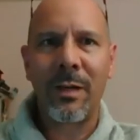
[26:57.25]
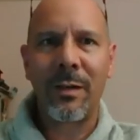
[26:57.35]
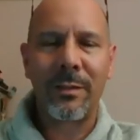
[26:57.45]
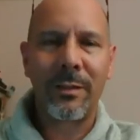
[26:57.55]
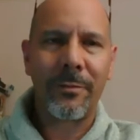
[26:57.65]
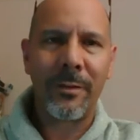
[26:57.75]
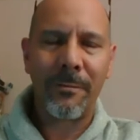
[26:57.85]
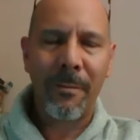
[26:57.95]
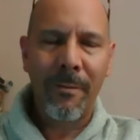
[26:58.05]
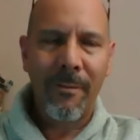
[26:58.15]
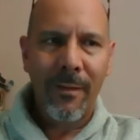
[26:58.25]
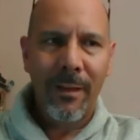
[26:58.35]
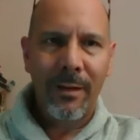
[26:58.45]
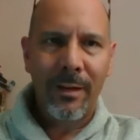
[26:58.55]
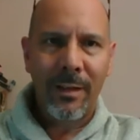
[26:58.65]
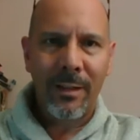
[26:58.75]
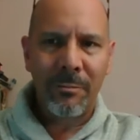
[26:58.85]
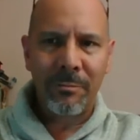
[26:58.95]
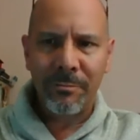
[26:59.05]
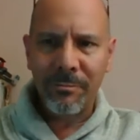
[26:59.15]
are different.
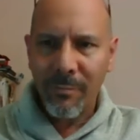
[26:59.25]
And